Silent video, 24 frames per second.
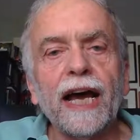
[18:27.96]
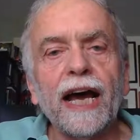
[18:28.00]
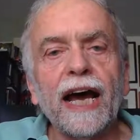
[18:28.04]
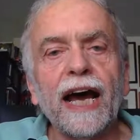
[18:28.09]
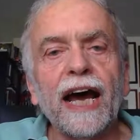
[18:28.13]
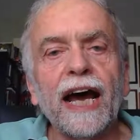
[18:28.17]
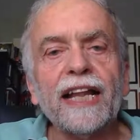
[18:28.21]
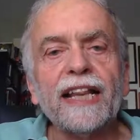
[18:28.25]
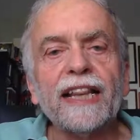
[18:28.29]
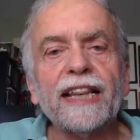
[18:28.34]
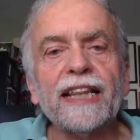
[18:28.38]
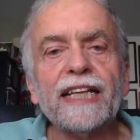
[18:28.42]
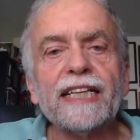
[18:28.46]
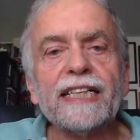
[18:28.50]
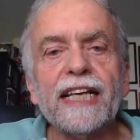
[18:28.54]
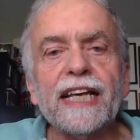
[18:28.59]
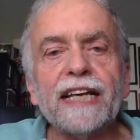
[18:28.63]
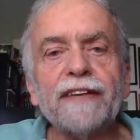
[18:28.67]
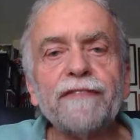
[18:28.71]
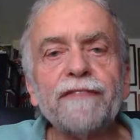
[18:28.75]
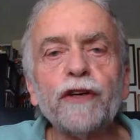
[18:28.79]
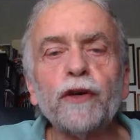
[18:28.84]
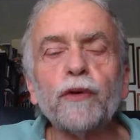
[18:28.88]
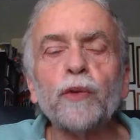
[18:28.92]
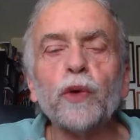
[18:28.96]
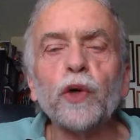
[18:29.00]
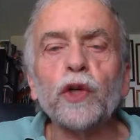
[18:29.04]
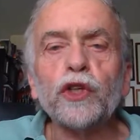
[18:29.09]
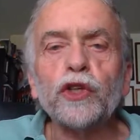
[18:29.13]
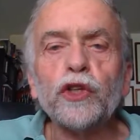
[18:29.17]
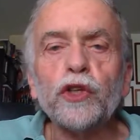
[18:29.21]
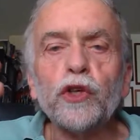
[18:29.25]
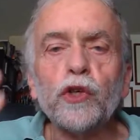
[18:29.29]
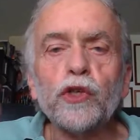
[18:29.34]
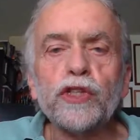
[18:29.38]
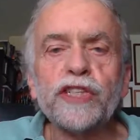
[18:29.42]
And if you
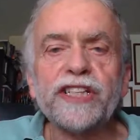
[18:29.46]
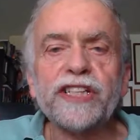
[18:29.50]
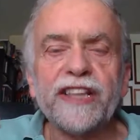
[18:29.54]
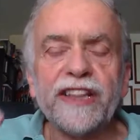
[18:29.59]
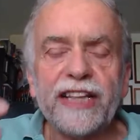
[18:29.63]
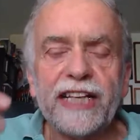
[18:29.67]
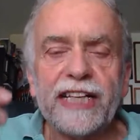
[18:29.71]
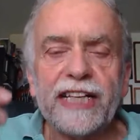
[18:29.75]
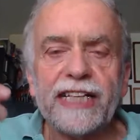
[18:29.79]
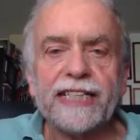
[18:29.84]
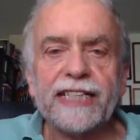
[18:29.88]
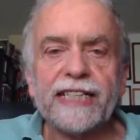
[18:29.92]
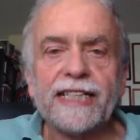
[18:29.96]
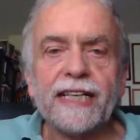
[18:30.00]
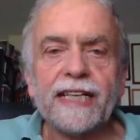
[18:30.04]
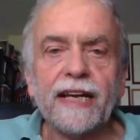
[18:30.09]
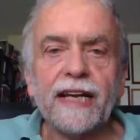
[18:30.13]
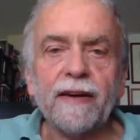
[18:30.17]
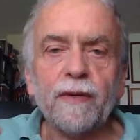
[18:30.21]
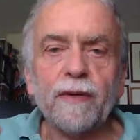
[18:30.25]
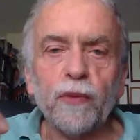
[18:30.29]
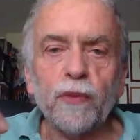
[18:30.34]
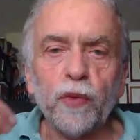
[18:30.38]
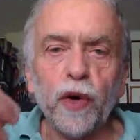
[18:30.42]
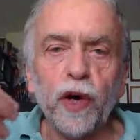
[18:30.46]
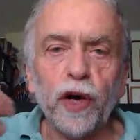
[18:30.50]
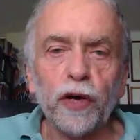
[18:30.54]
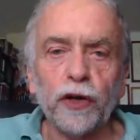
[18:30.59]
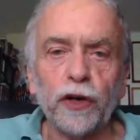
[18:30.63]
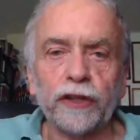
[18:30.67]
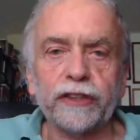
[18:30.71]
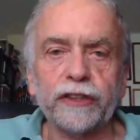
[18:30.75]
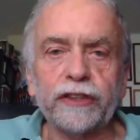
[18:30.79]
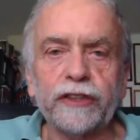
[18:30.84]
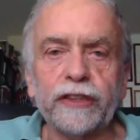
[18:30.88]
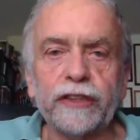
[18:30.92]
would use this
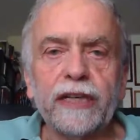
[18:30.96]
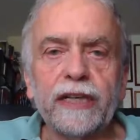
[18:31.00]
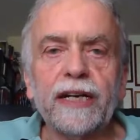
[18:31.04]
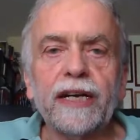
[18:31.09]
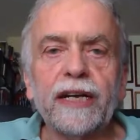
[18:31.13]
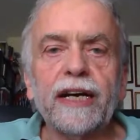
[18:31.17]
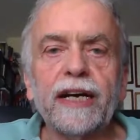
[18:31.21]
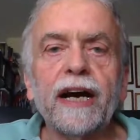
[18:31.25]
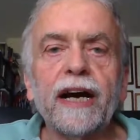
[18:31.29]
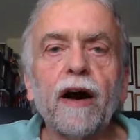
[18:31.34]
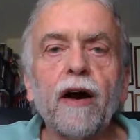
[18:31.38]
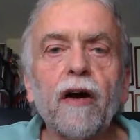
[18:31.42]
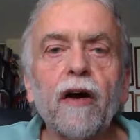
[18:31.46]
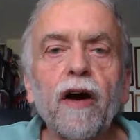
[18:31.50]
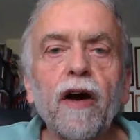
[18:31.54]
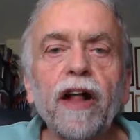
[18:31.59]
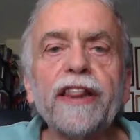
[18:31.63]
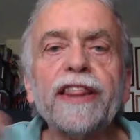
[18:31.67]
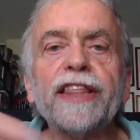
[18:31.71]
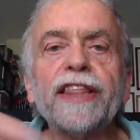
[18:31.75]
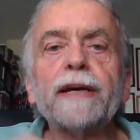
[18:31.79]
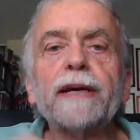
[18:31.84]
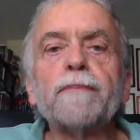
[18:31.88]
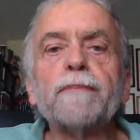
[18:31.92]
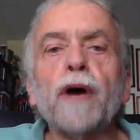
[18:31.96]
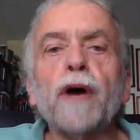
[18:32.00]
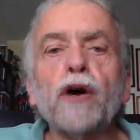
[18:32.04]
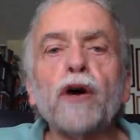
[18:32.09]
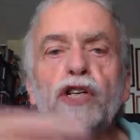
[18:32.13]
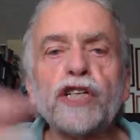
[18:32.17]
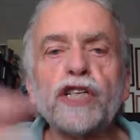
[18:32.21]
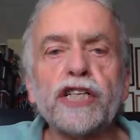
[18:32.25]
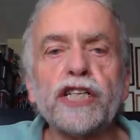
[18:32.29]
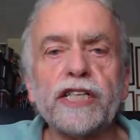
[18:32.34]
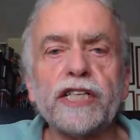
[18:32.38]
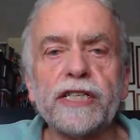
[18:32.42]
word, all the
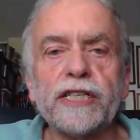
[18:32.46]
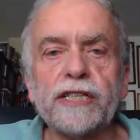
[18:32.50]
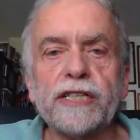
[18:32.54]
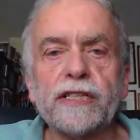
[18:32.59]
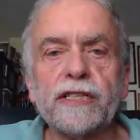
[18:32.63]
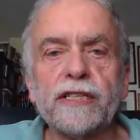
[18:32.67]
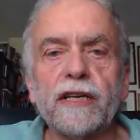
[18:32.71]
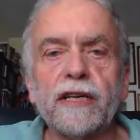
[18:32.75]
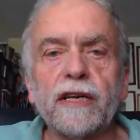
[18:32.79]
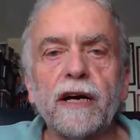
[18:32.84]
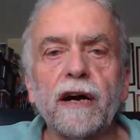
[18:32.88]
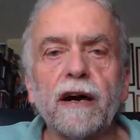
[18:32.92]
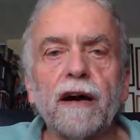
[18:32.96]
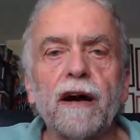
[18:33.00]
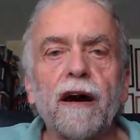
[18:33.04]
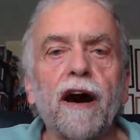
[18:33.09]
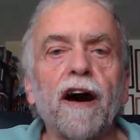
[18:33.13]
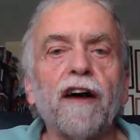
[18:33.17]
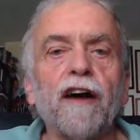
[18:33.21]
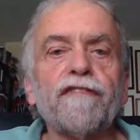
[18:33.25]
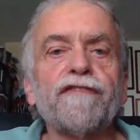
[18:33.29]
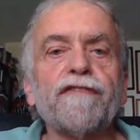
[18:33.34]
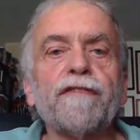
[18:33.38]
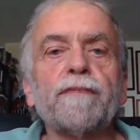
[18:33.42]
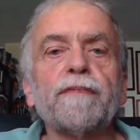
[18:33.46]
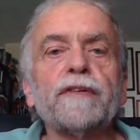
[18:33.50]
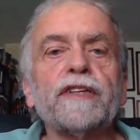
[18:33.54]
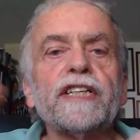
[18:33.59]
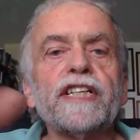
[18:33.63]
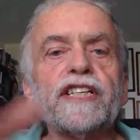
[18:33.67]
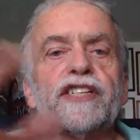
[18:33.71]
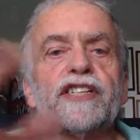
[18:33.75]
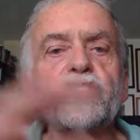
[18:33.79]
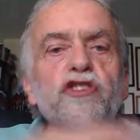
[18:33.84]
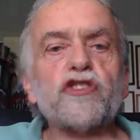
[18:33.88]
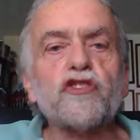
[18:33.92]
emotions of
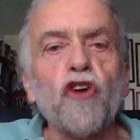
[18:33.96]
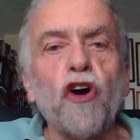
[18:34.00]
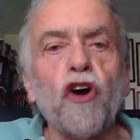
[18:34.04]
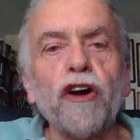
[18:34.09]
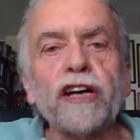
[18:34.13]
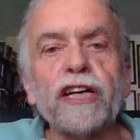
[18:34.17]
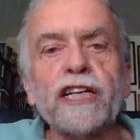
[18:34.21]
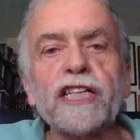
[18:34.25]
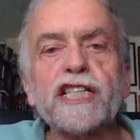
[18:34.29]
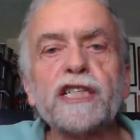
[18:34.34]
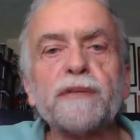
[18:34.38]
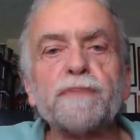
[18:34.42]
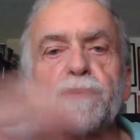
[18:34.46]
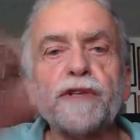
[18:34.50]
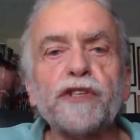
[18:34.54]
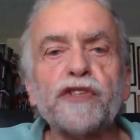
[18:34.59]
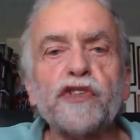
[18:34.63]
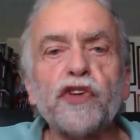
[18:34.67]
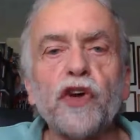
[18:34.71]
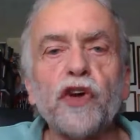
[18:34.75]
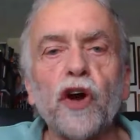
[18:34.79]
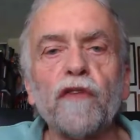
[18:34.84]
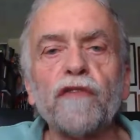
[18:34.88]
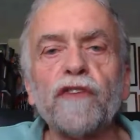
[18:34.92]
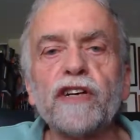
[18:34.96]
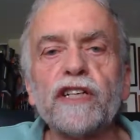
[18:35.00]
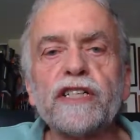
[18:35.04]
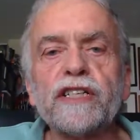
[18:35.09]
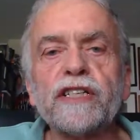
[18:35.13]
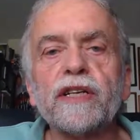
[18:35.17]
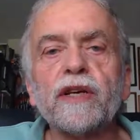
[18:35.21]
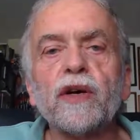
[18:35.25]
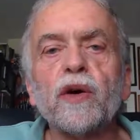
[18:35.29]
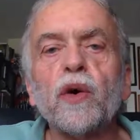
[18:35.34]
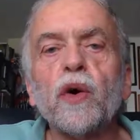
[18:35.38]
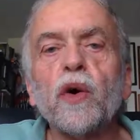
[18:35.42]
destroyers,
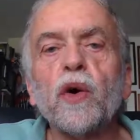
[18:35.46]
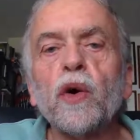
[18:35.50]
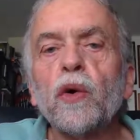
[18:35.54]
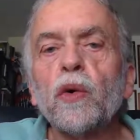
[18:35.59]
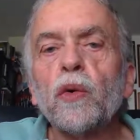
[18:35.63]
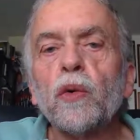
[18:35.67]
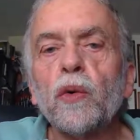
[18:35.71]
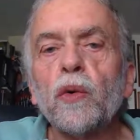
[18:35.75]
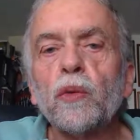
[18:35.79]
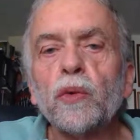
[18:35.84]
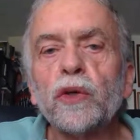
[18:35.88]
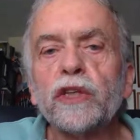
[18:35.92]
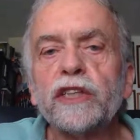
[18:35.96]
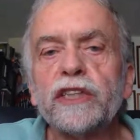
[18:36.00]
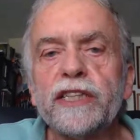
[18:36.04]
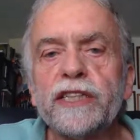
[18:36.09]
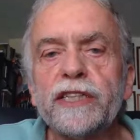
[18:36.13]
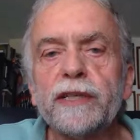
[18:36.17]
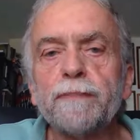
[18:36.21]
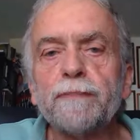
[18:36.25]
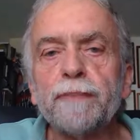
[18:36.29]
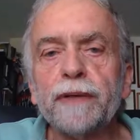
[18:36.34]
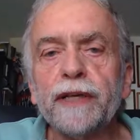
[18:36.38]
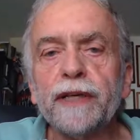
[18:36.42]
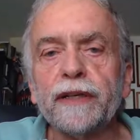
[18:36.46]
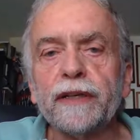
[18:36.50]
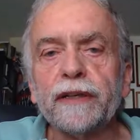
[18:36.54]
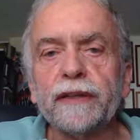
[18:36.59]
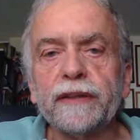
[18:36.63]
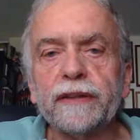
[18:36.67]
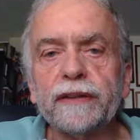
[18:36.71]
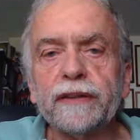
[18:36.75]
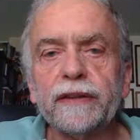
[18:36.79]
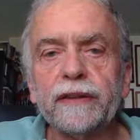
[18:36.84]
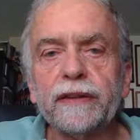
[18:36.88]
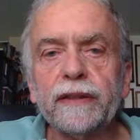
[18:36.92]
preservers would disappear.
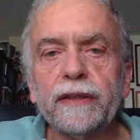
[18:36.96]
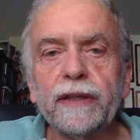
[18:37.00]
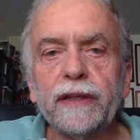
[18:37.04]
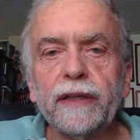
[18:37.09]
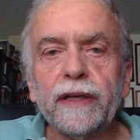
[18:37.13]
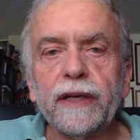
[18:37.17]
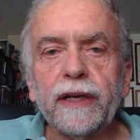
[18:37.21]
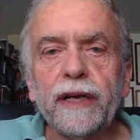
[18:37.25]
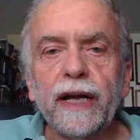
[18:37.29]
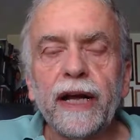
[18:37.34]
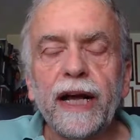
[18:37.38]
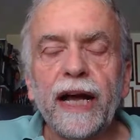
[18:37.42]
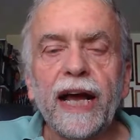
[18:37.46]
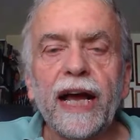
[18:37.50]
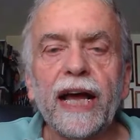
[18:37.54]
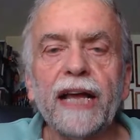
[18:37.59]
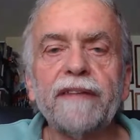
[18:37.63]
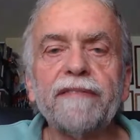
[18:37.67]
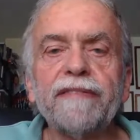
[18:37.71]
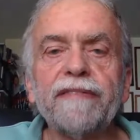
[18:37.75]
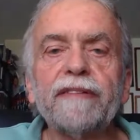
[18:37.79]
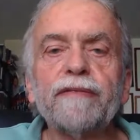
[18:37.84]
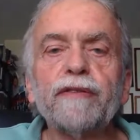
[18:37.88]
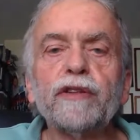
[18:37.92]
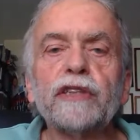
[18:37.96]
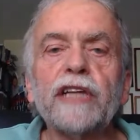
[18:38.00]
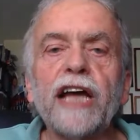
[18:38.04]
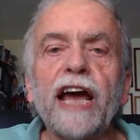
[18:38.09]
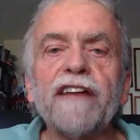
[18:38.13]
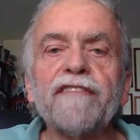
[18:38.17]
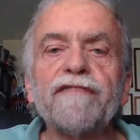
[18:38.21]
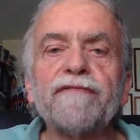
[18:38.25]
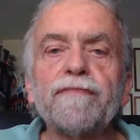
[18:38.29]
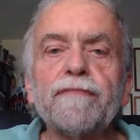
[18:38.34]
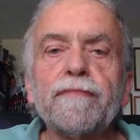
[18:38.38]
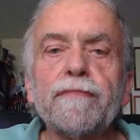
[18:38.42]
And we would
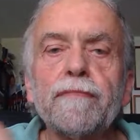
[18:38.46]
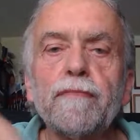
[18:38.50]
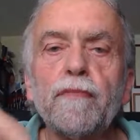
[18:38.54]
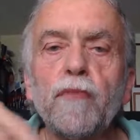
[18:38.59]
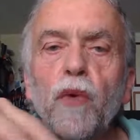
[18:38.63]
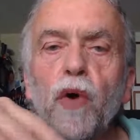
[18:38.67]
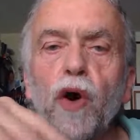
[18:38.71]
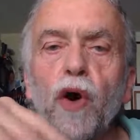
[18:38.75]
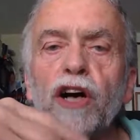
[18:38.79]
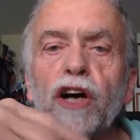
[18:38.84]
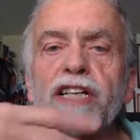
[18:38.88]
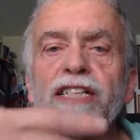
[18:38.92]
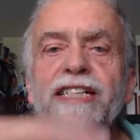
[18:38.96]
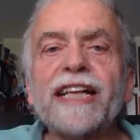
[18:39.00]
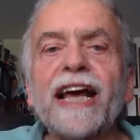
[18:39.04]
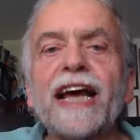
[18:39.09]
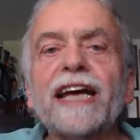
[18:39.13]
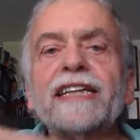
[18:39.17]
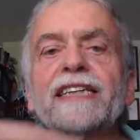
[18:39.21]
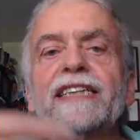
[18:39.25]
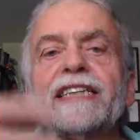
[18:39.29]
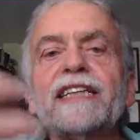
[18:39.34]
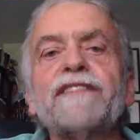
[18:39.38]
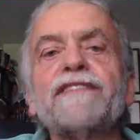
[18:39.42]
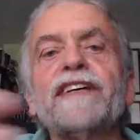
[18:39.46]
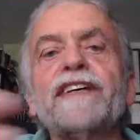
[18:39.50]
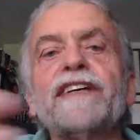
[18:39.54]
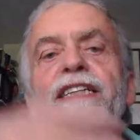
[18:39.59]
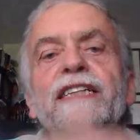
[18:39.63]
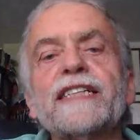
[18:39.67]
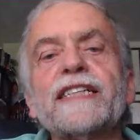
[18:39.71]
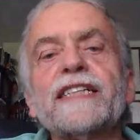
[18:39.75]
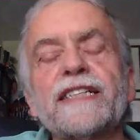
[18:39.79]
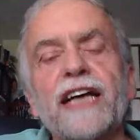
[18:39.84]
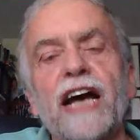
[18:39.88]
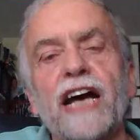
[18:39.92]
have more scientific
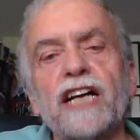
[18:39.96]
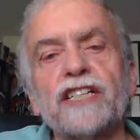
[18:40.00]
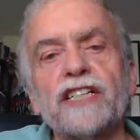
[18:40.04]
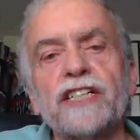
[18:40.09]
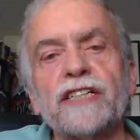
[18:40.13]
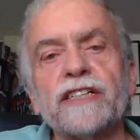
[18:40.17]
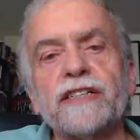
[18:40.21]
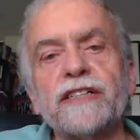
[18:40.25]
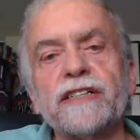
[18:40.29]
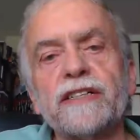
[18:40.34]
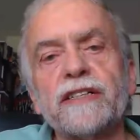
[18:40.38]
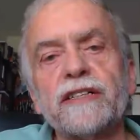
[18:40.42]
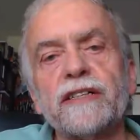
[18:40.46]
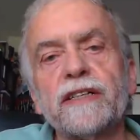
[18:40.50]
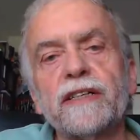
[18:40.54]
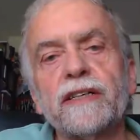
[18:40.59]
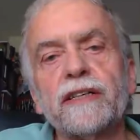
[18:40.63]
discussions.